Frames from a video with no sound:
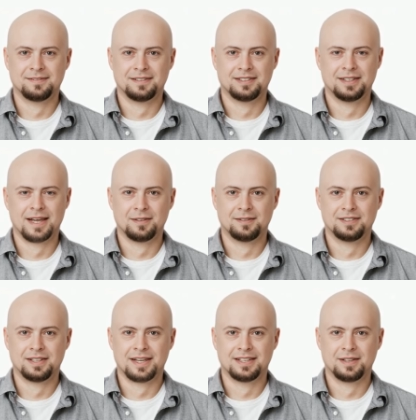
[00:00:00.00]

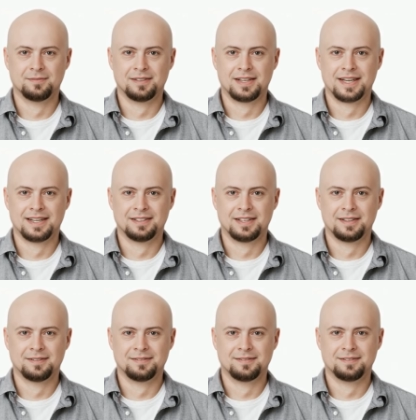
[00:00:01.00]
"Sounds like a plan.
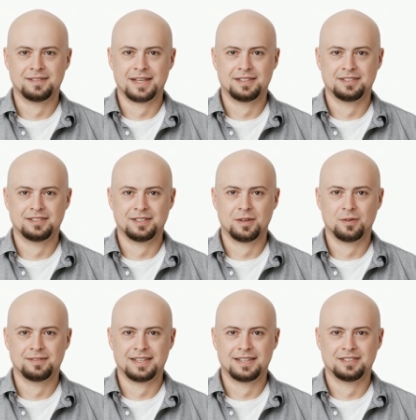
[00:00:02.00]
Let's
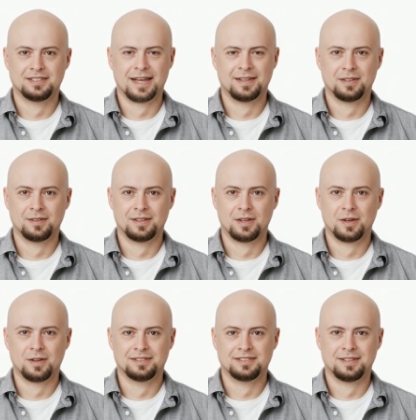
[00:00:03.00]
show these Shadow
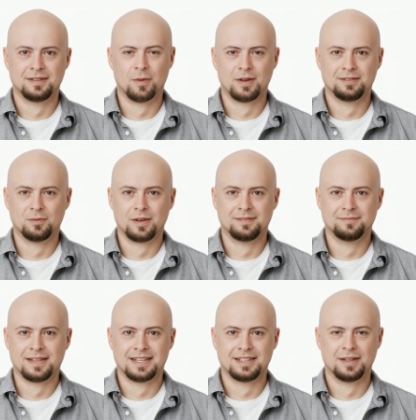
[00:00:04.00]
Lords what we're
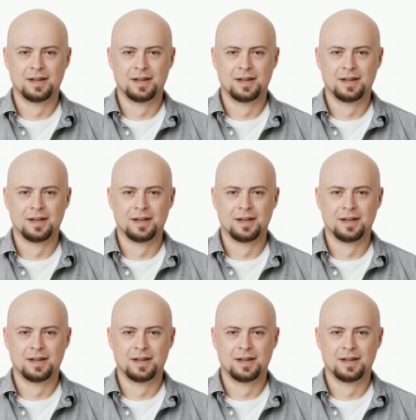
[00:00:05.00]
made